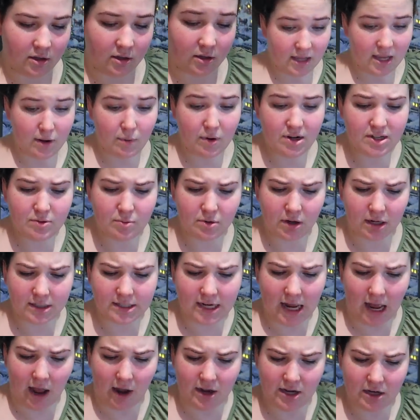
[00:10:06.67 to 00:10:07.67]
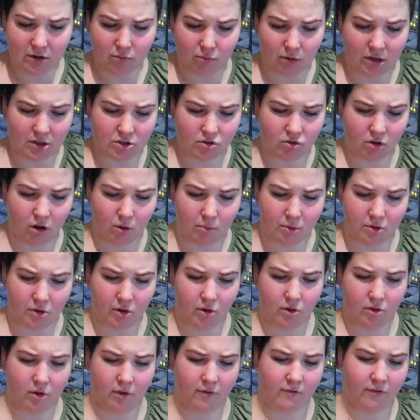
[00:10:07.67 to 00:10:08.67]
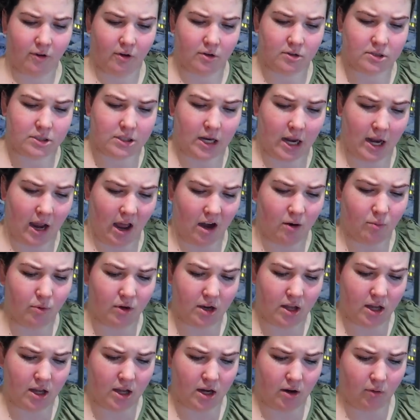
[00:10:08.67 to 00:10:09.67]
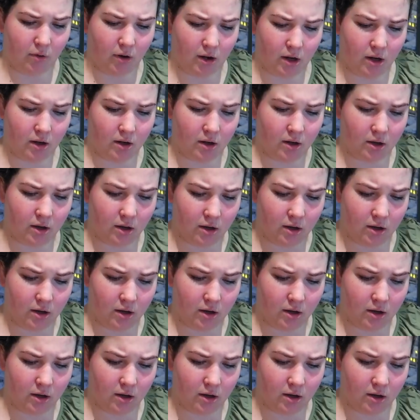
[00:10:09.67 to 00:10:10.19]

He went to an Italian restaurant with her their first date. I don't wanna hear it.